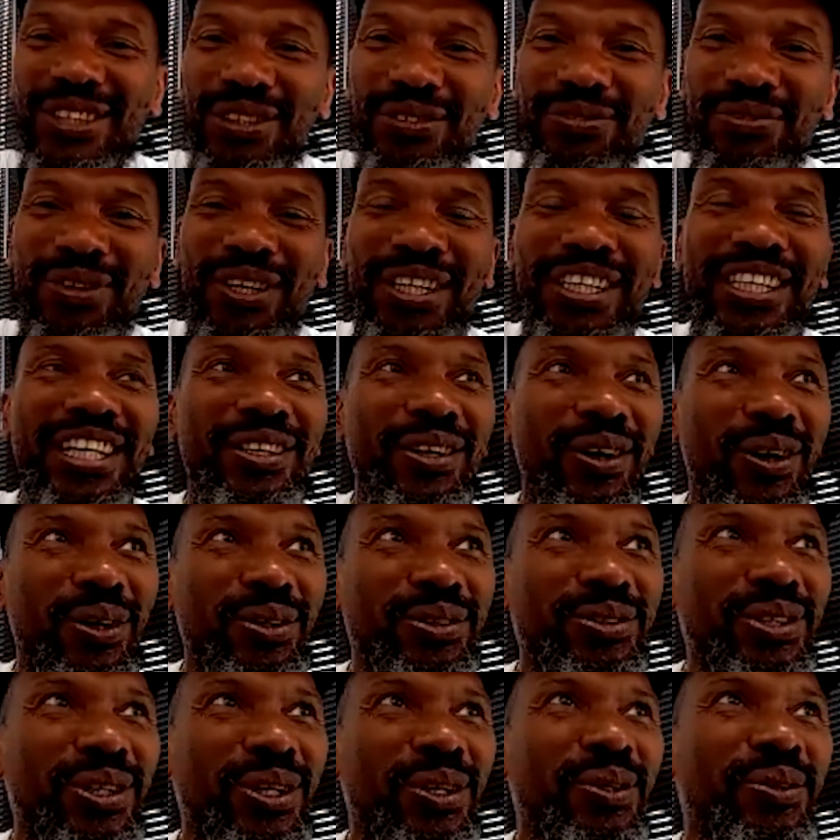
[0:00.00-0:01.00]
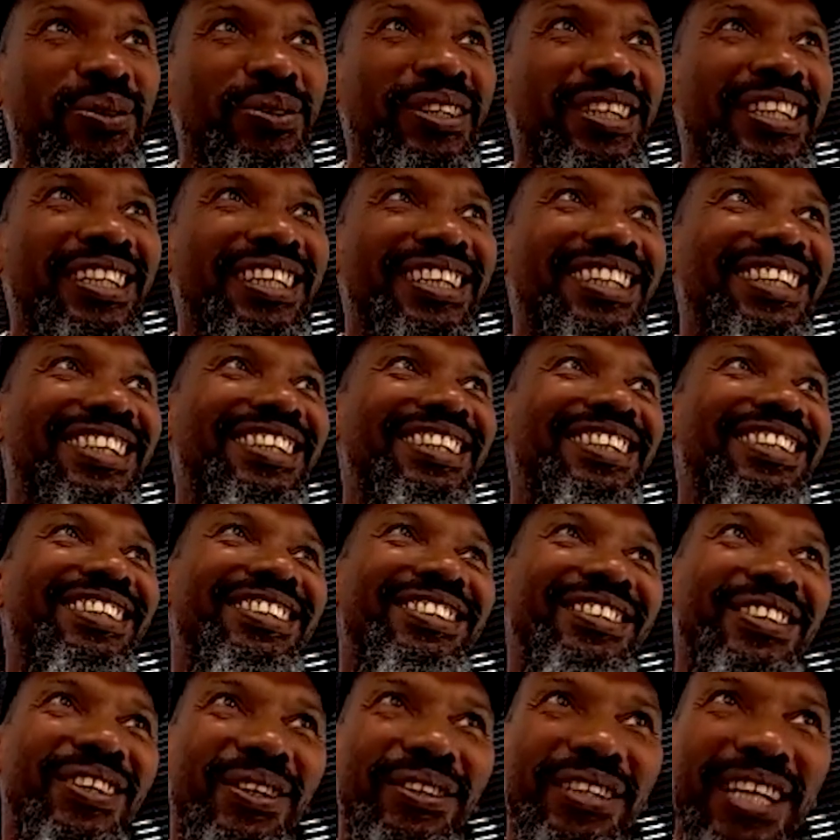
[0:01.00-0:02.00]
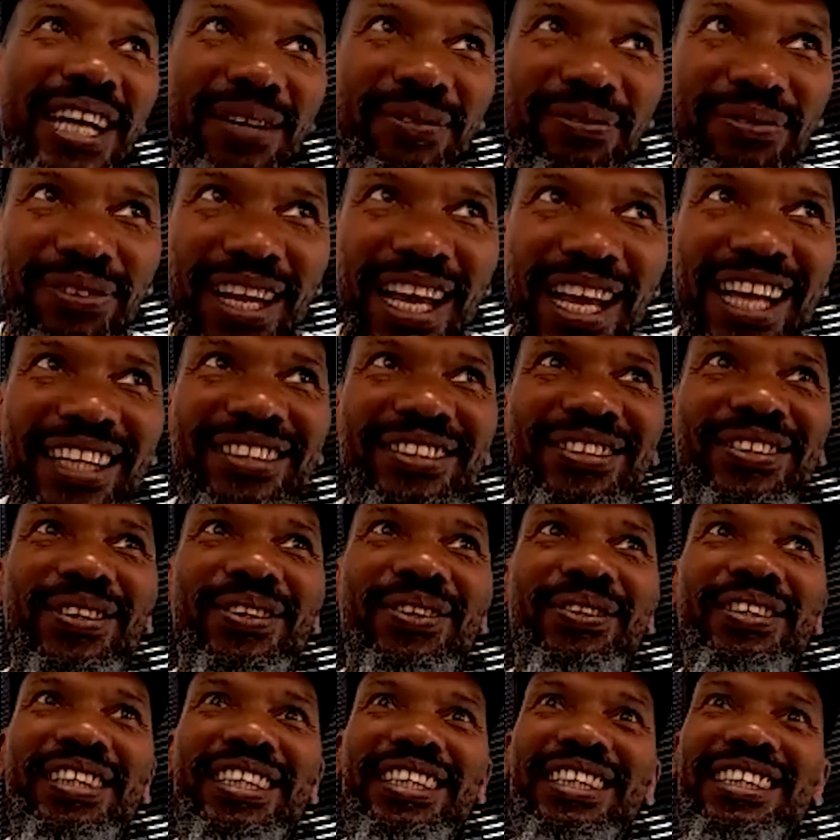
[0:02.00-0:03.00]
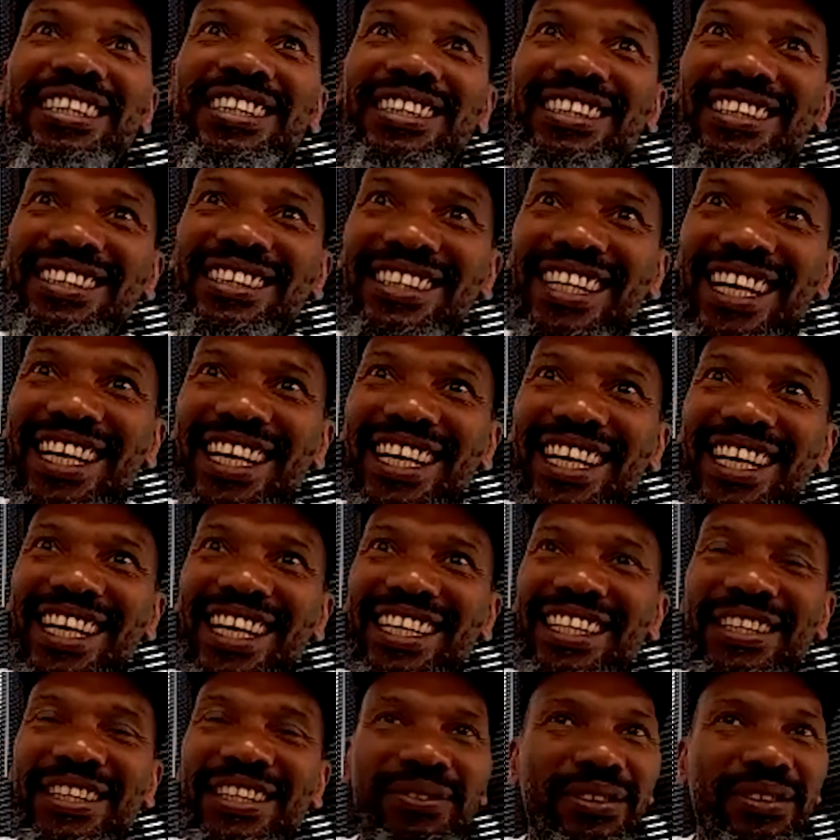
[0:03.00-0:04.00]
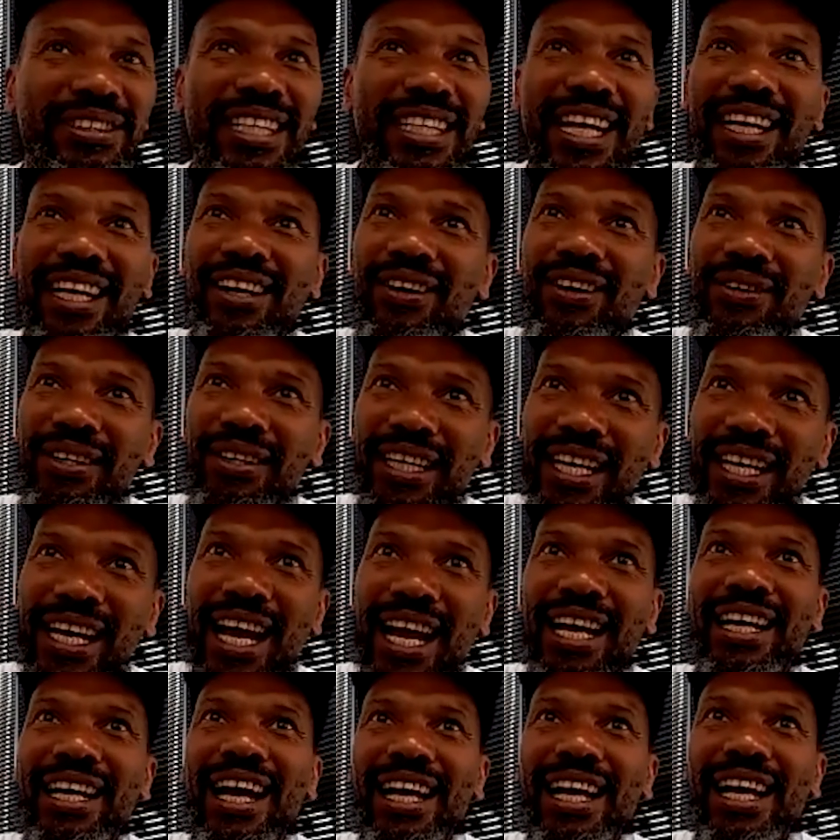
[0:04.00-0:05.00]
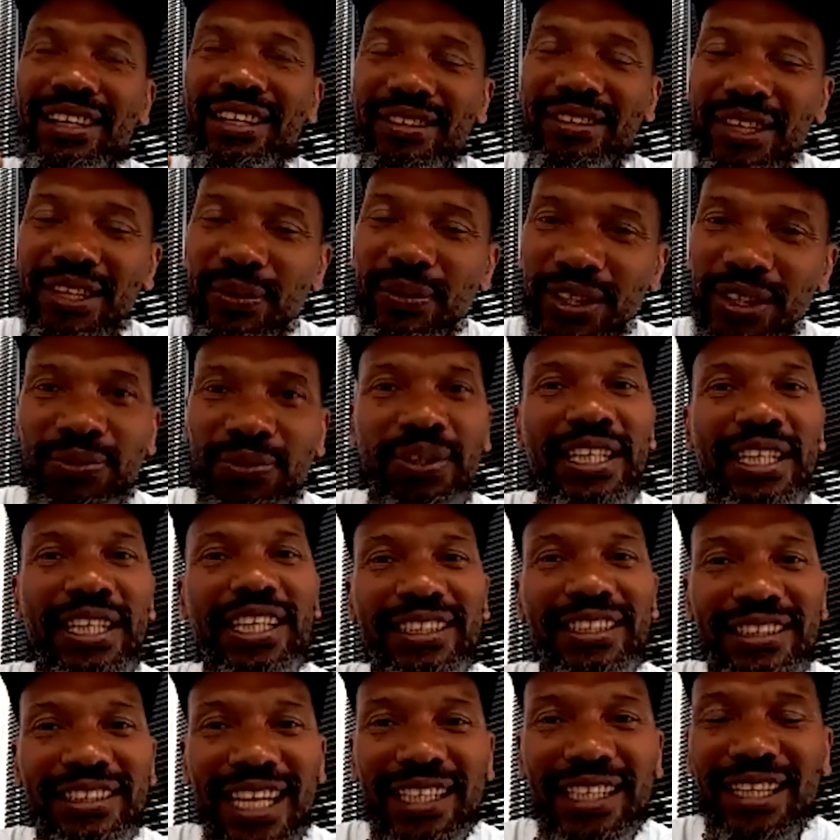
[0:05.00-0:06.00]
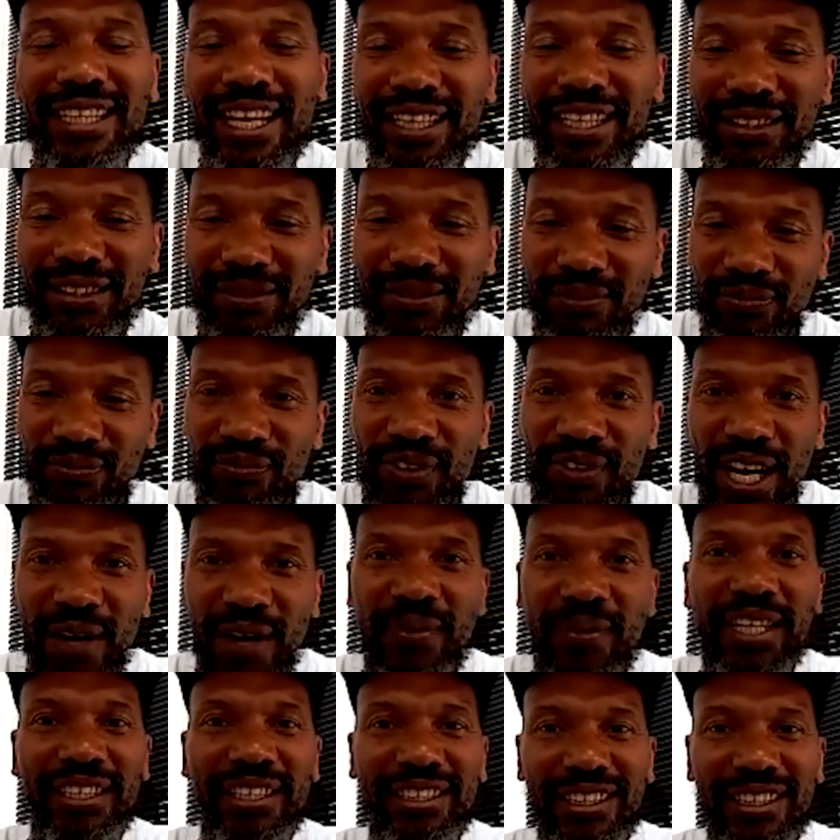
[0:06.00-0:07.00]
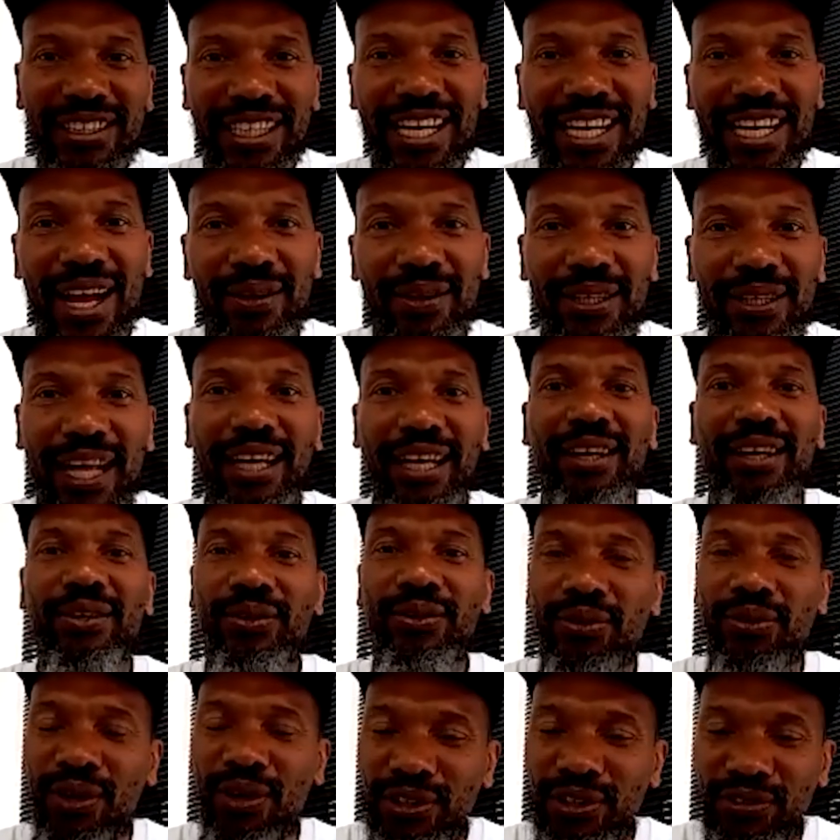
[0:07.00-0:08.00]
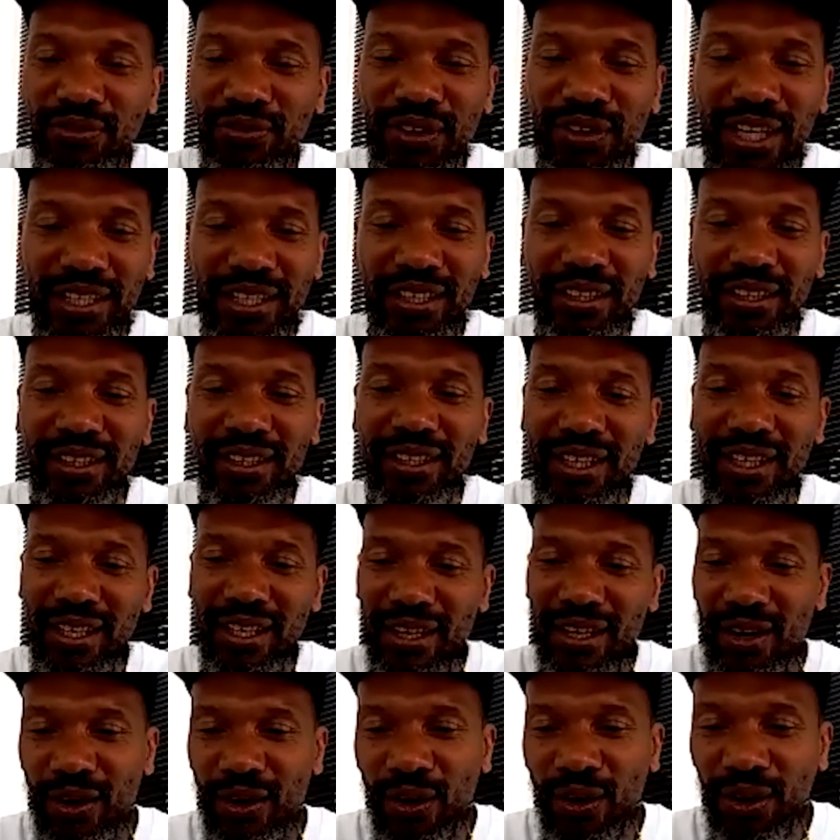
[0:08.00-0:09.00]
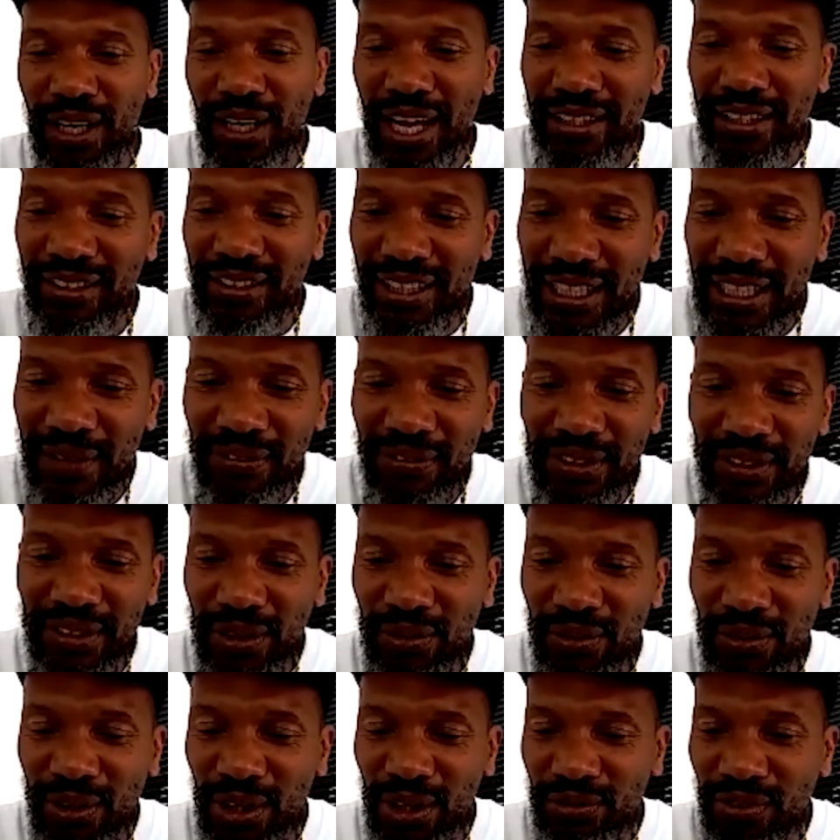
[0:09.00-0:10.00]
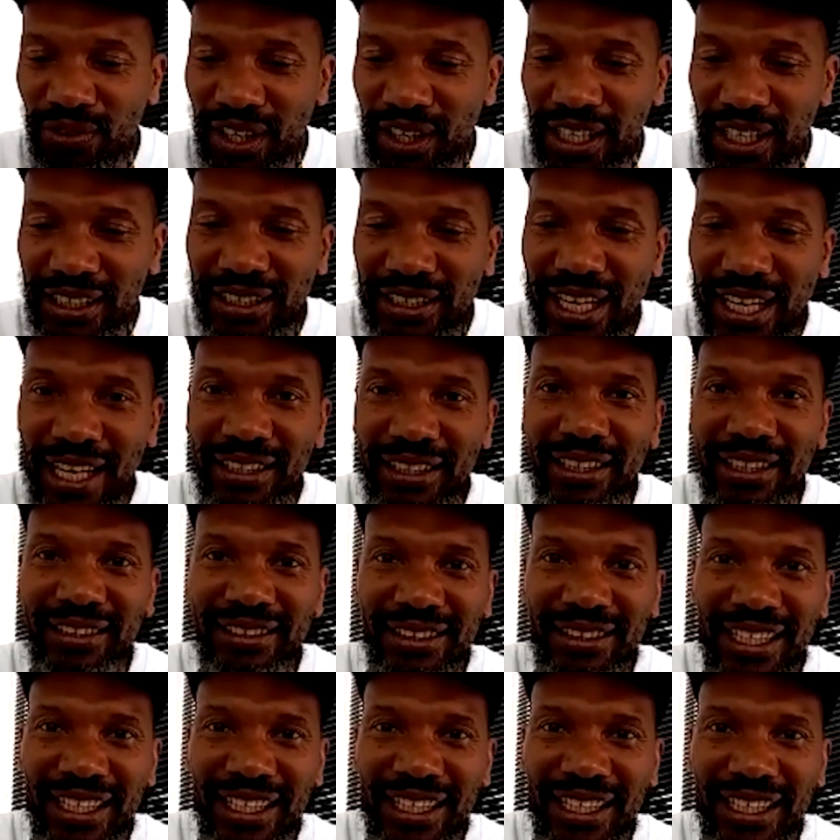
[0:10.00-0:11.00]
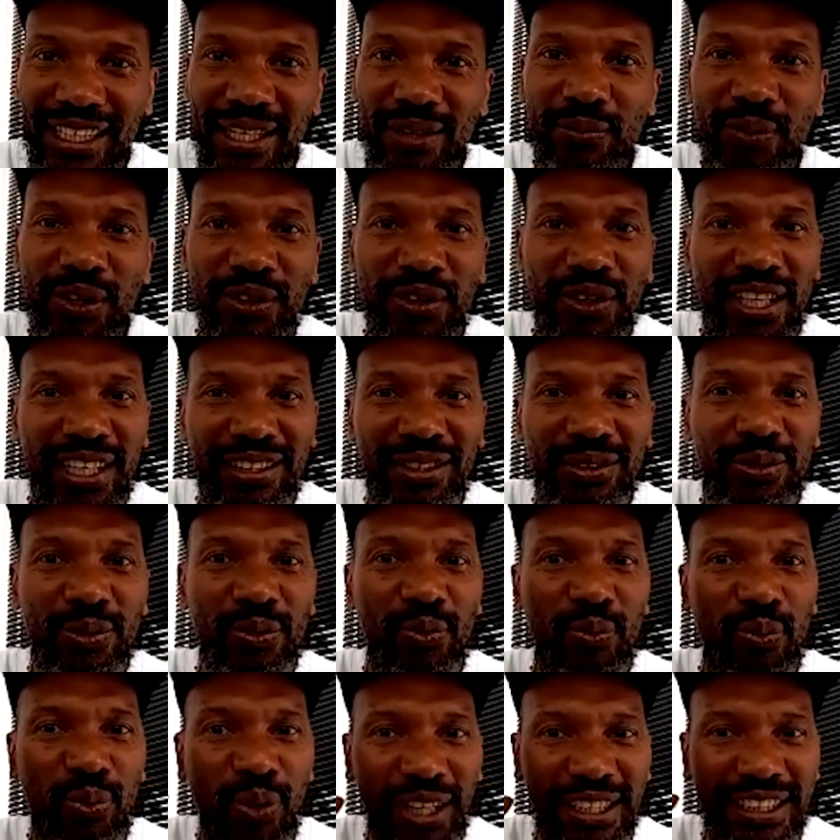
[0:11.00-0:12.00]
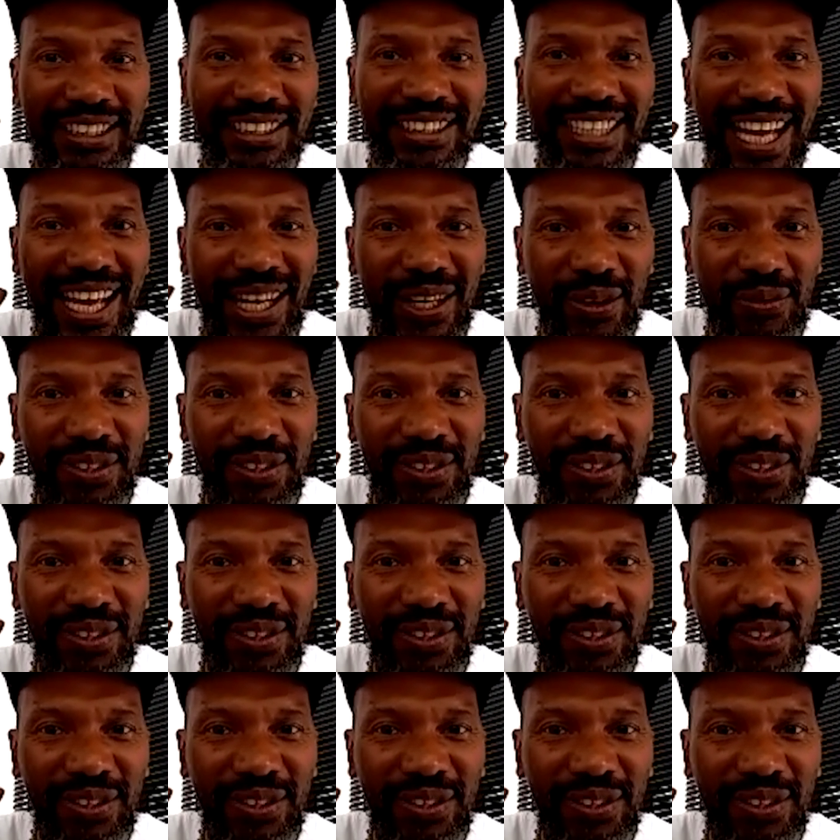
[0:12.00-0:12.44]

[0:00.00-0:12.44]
And also, that Flash story that he's like, okay, he was really a science, like figuring shit out, like a crossfade. Or like not even the crossfade, it's like the thing where you listen to one side of the